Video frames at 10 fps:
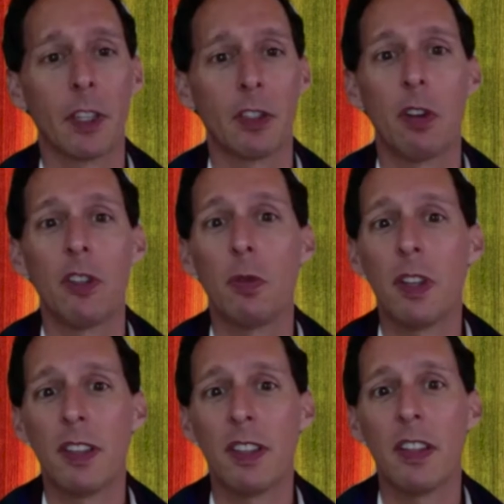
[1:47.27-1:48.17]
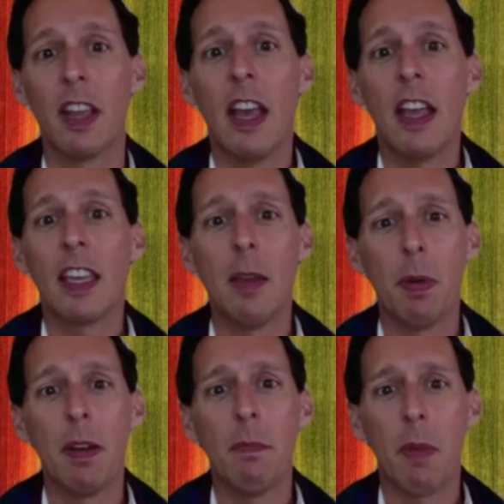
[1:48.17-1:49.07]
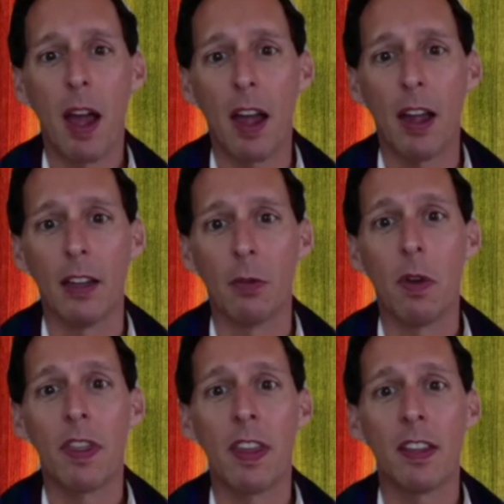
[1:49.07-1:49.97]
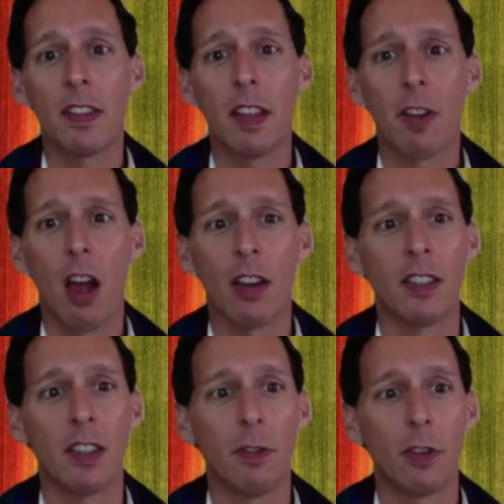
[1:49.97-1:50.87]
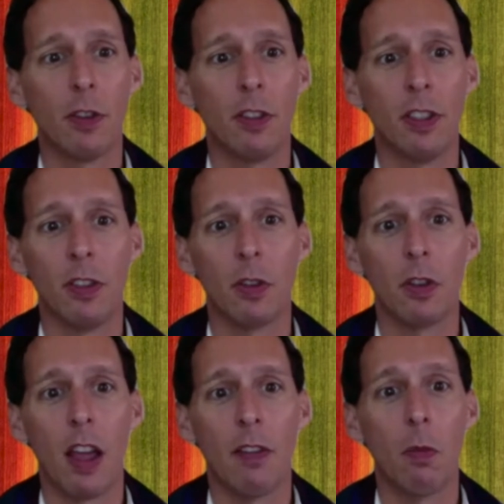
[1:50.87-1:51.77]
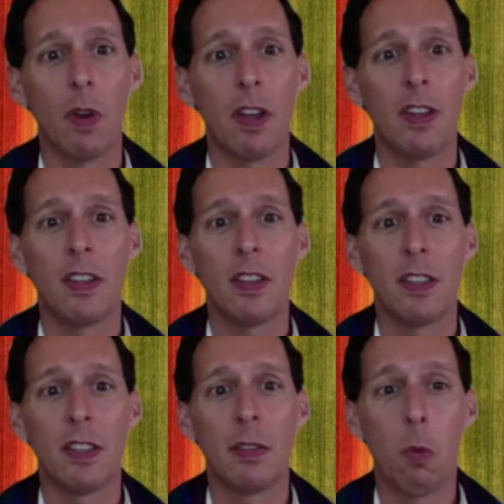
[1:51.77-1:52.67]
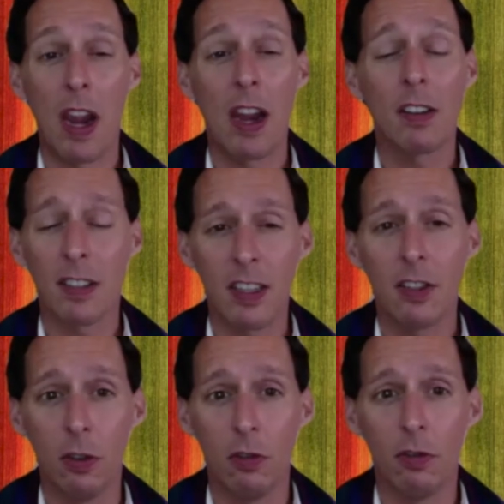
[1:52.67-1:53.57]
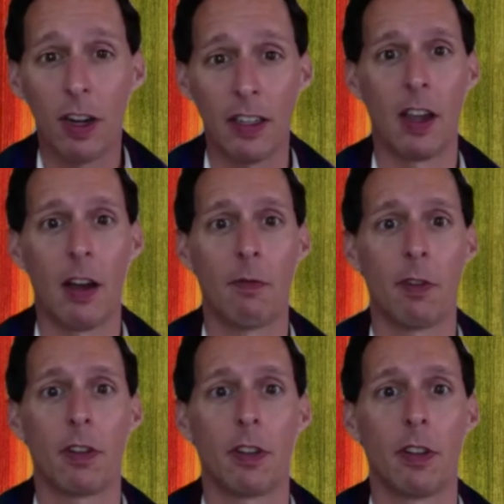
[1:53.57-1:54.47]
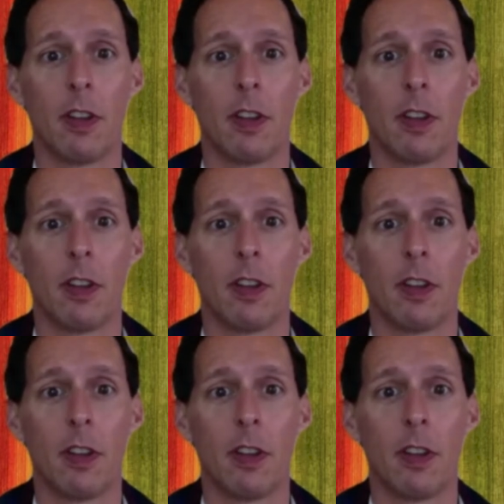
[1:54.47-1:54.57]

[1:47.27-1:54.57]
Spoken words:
So as you listen, keep in mind when things have gotten difficult in your life, where did you find comfort?